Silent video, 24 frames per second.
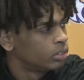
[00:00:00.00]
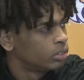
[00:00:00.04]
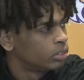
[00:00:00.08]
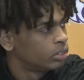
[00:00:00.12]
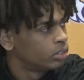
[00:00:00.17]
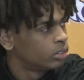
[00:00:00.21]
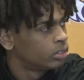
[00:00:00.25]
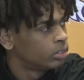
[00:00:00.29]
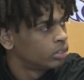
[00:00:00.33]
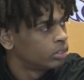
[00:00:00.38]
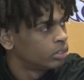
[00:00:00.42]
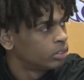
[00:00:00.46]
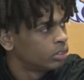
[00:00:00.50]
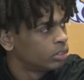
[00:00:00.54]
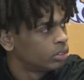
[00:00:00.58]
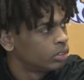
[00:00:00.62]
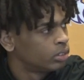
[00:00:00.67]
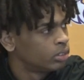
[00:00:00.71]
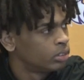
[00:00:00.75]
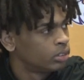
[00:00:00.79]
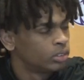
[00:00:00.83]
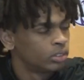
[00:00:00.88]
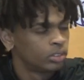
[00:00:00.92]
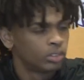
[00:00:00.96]

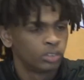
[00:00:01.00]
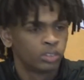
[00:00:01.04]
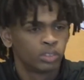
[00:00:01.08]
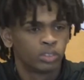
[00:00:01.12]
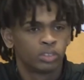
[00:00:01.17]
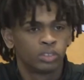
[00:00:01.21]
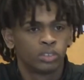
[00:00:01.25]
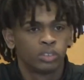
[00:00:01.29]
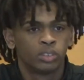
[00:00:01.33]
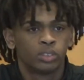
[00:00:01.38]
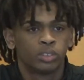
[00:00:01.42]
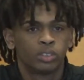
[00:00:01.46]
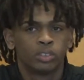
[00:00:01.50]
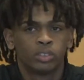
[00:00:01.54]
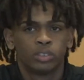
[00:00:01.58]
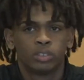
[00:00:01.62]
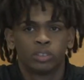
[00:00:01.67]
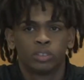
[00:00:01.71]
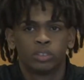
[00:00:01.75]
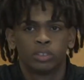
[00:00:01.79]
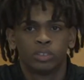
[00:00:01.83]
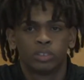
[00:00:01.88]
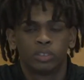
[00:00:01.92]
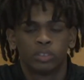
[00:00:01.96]

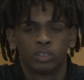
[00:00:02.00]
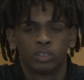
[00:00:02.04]
The person shown says nothing.